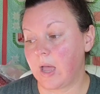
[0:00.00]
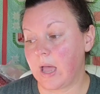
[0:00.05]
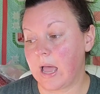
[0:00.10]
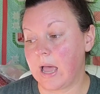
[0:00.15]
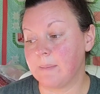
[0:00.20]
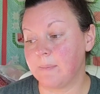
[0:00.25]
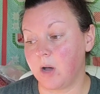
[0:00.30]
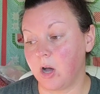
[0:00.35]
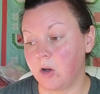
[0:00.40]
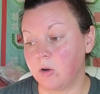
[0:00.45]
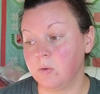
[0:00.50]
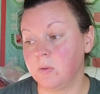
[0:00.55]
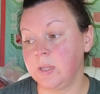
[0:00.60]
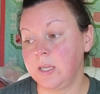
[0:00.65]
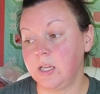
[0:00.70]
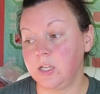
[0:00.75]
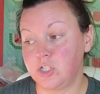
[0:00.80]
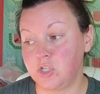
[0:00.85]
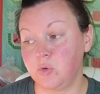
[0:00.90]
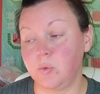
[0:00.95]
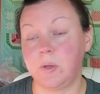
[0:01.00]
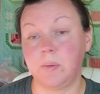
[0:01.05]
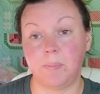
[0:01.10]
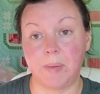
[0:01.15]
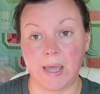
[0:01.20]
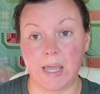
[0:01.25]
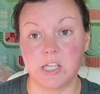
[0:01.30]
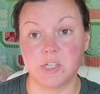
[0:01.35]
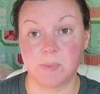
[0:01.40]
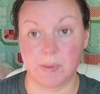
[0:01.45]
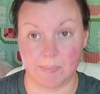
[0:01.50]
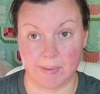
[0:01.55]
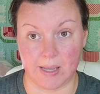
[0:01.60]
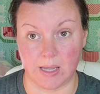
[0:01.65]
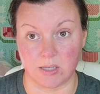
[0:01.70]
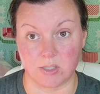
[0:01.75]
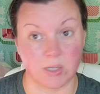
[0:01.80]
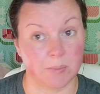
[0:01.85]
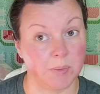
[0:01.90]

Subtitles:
I'm only doing page by page.